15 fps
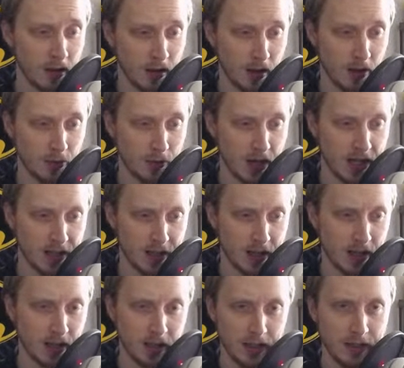Otherwise,
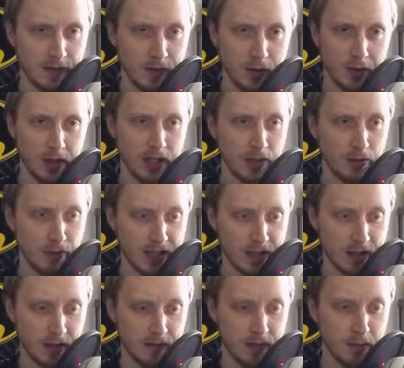I leave you the rest
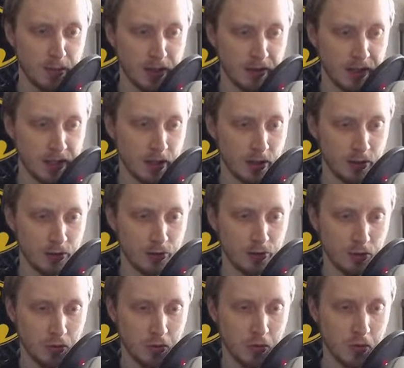of the period
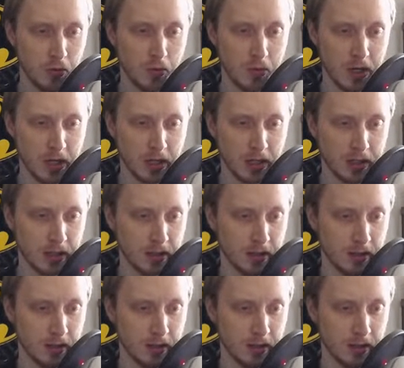to work.